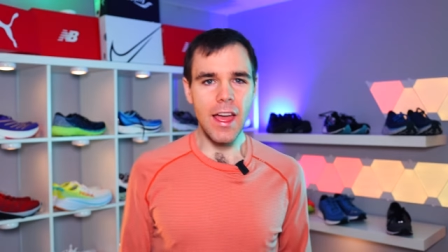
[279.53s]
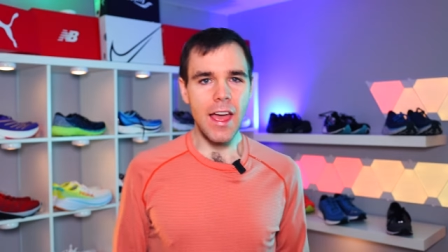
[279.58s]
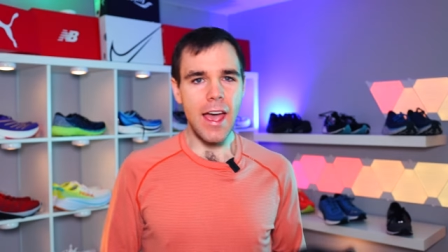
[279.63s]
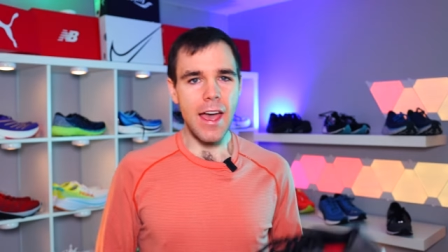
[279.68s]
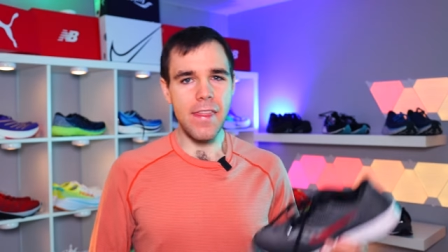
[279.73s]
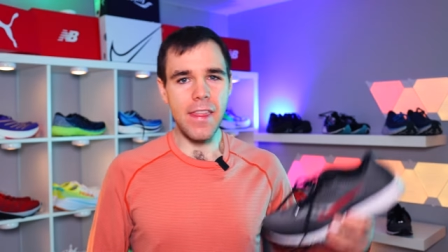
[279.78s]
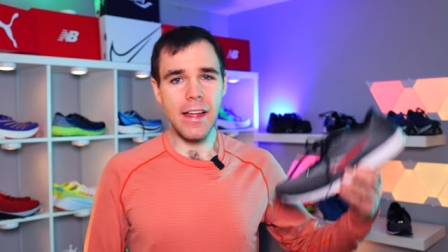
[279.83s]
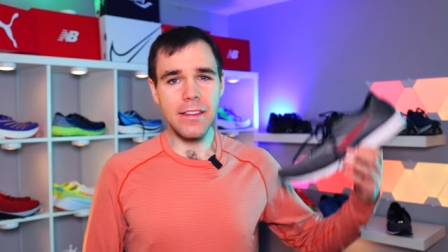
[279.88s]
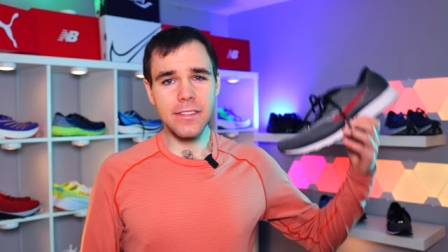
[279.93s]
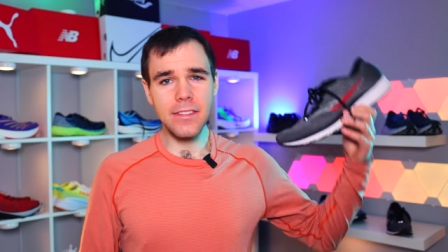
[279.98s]

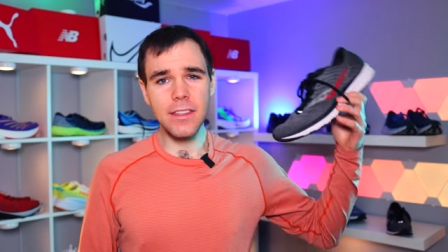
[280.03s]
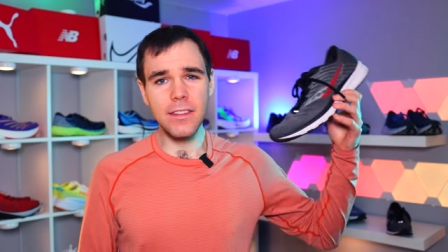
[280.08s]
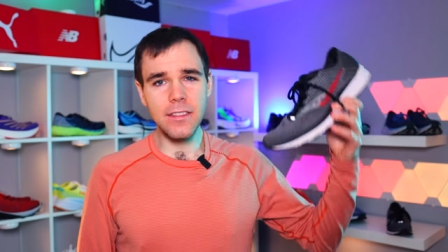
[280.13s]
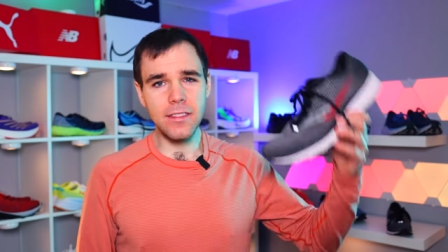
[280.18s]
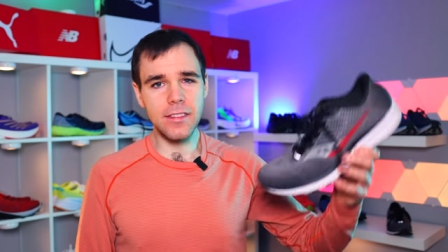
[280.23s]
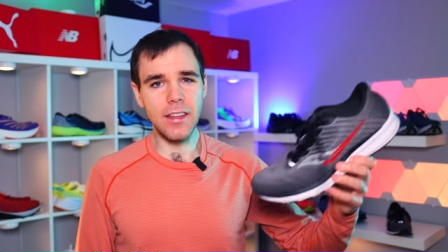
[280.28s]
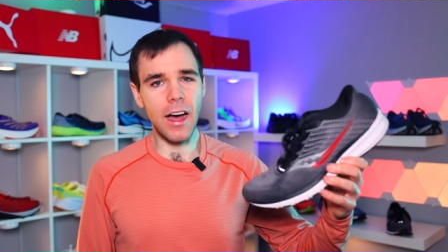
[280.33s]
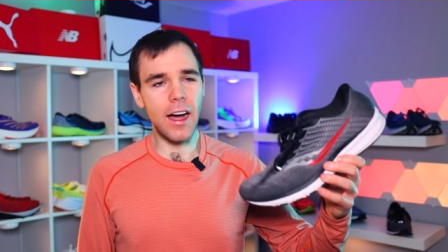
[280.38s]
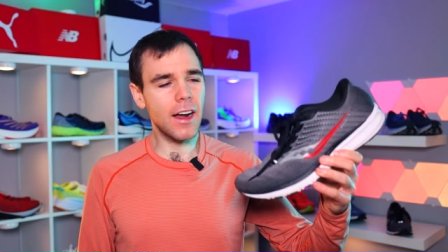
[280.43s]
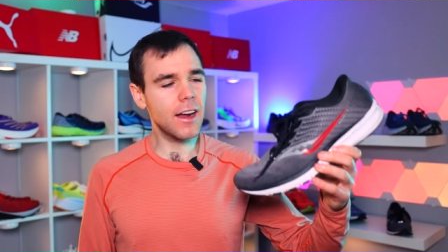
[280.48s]
And that's the
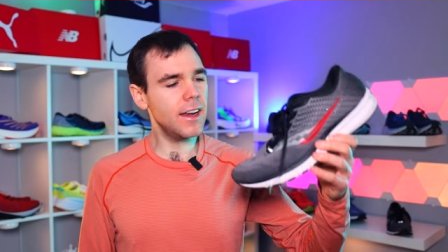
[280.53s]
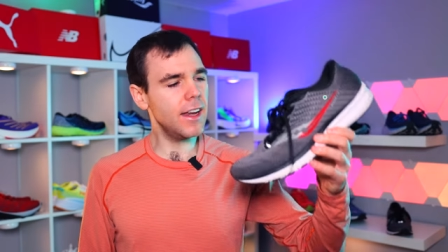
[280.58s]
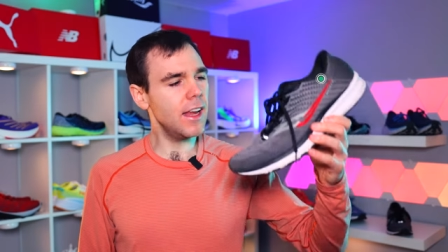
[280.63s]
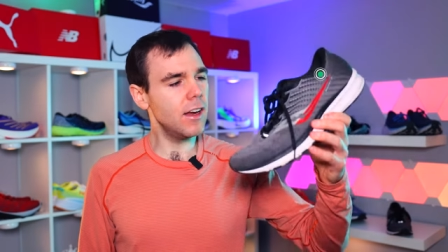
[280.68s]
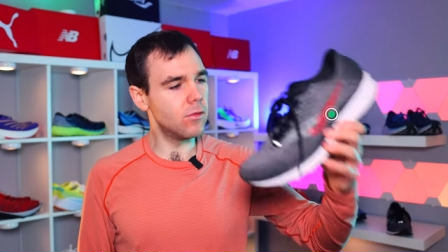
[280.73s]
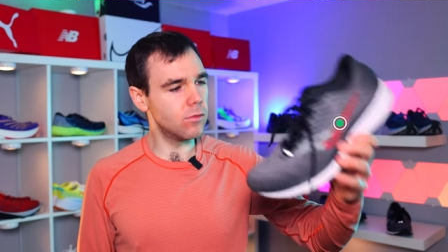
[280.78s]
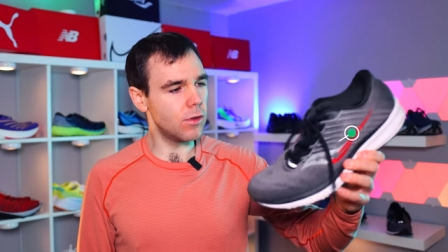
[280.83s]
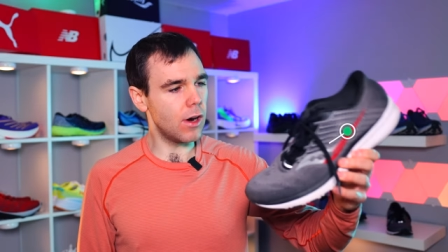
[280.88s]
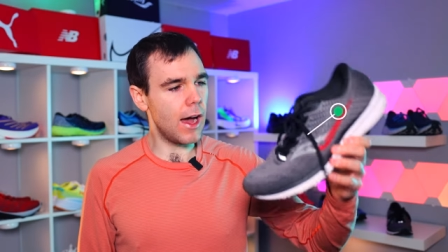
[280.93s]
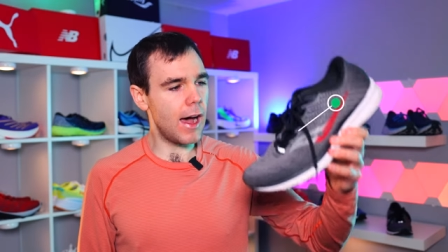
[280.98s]
Saucony
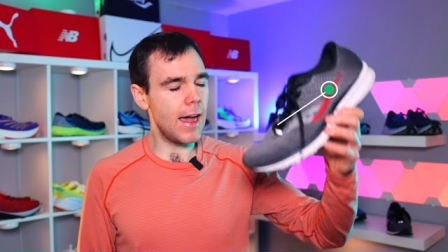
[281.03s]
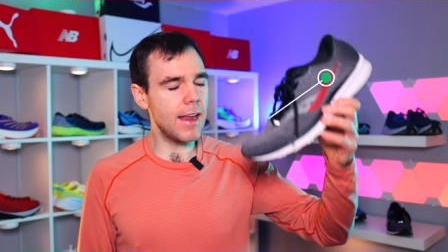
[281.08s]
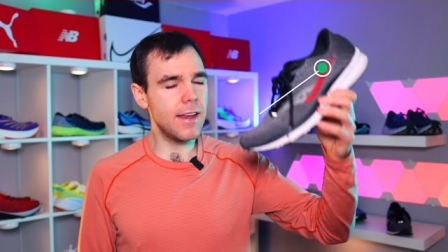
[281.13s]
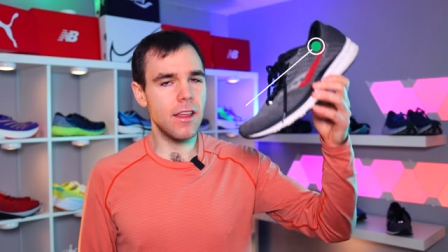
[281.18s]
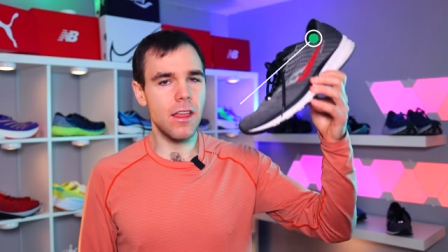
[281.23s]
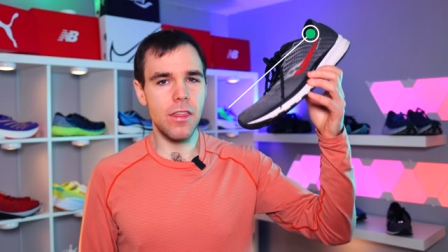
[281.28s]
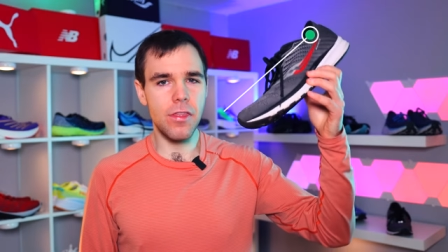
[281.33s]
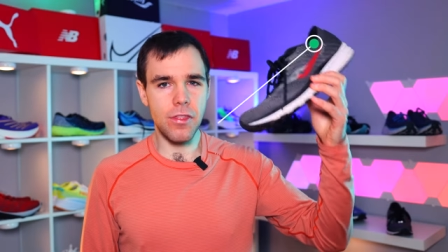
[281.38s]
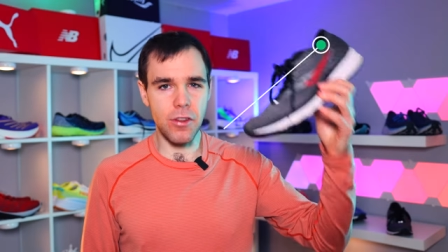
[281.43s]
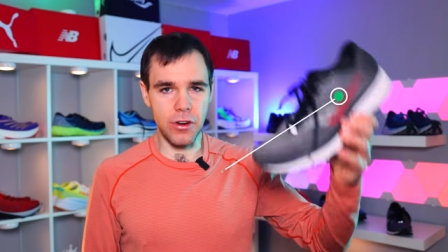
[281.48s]
Ride
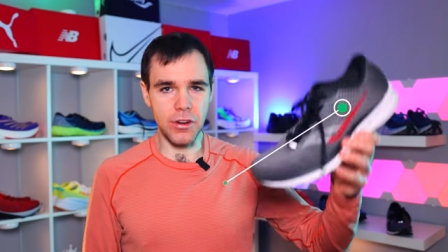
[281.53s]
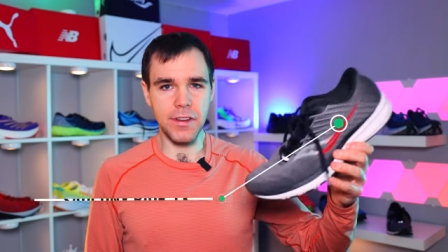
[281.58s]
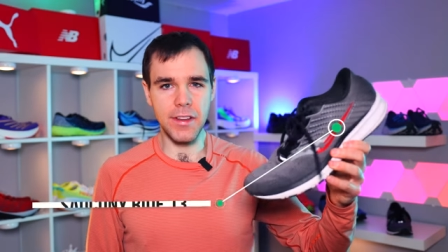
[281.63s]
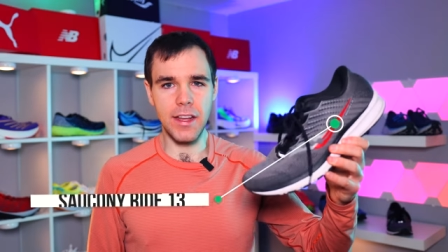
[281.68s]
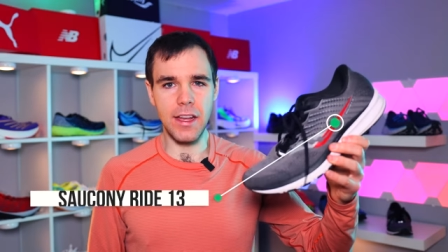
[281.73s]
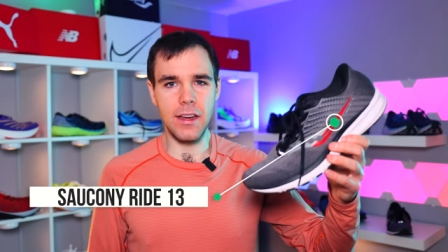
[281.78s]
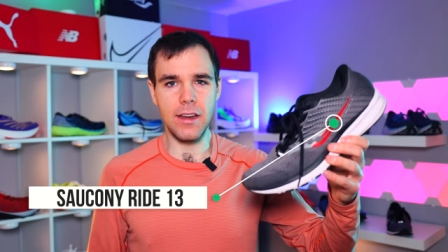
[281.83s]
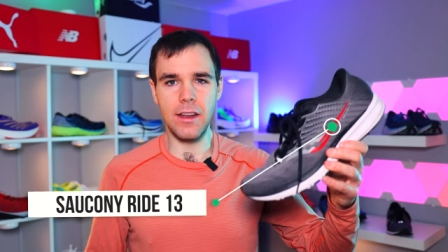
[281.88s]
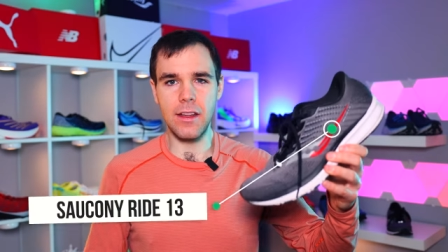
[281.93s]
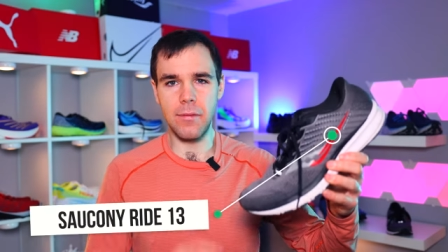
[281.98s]

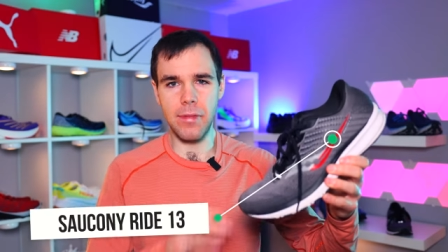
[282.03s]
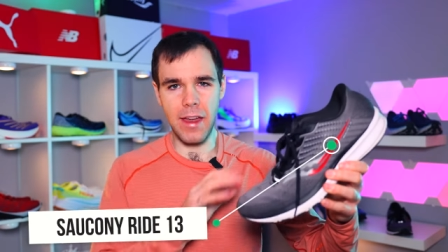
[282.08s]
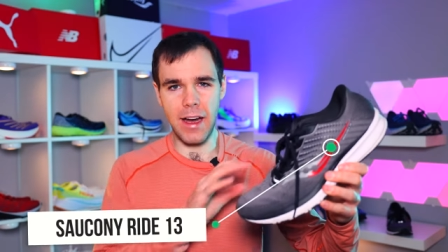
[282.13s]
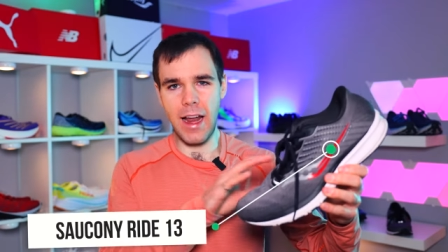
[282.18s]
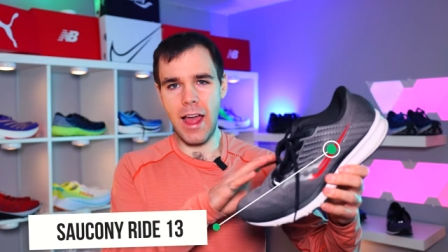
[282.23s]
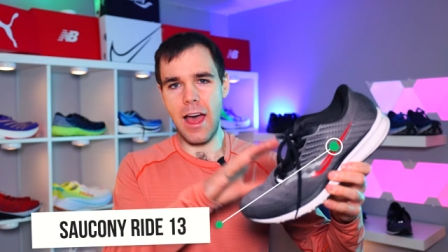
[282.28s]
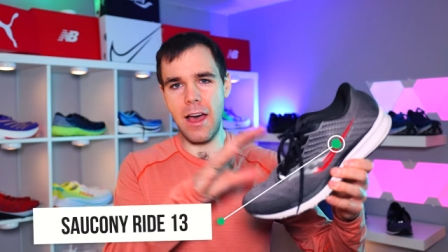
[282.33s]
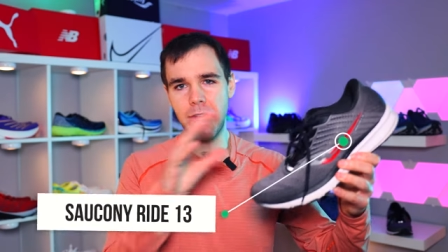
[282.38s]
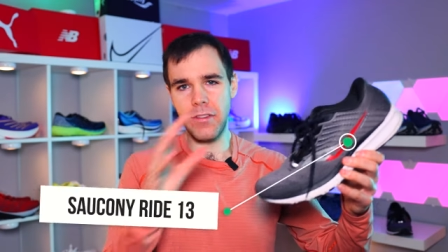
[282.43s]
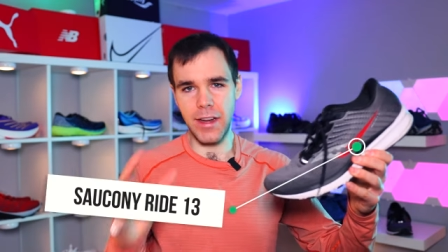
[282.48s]
thirteen that I
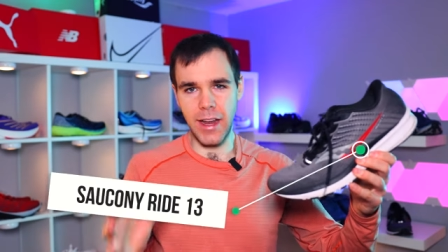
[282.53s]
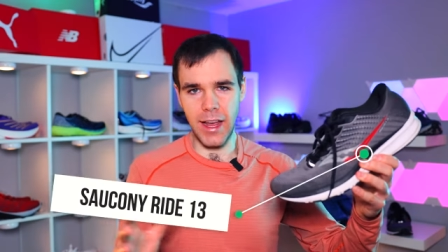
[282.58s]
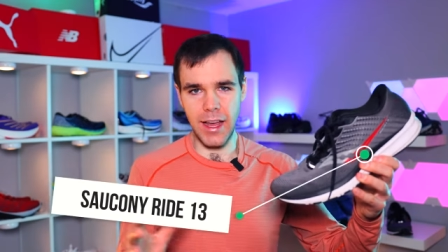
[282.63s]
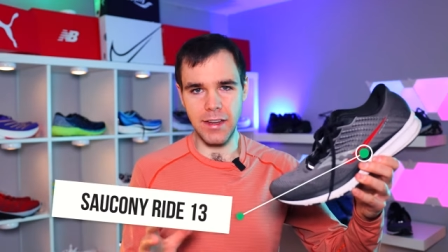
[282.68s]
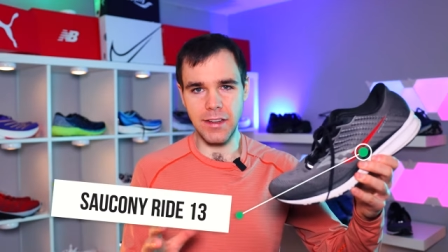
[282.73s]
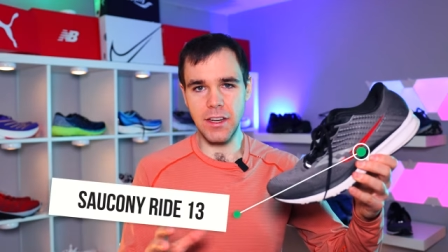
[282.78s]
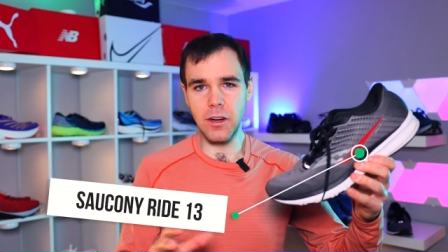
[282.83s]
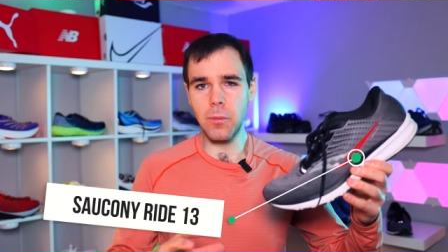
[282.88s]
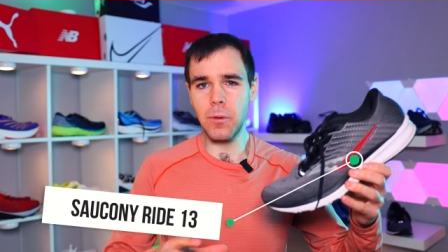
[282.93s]
have in hand here.